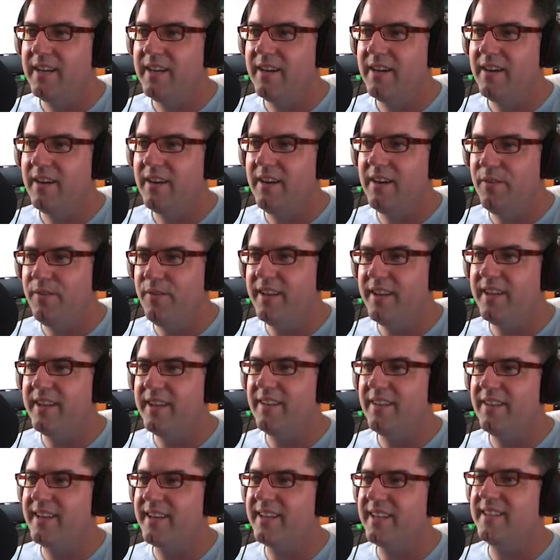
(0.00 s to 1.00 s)
I really
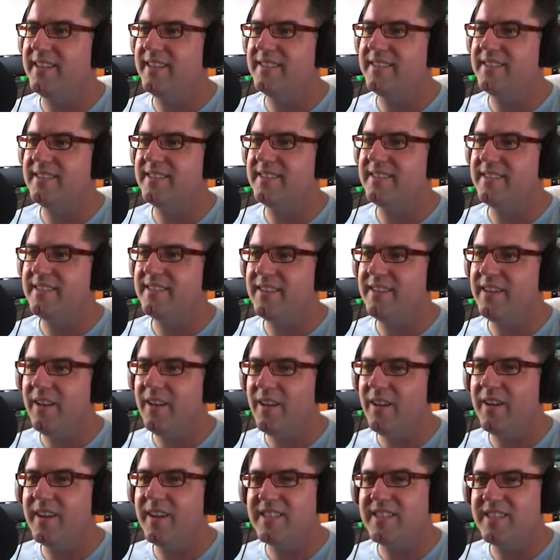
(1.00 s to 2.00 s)
like this. I
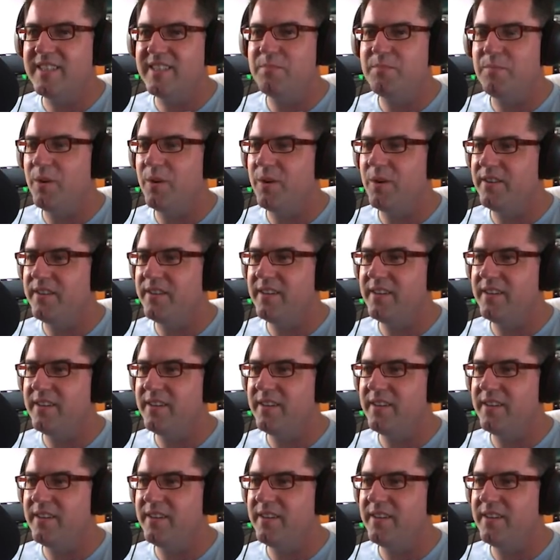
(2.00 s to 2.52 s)
like this mod.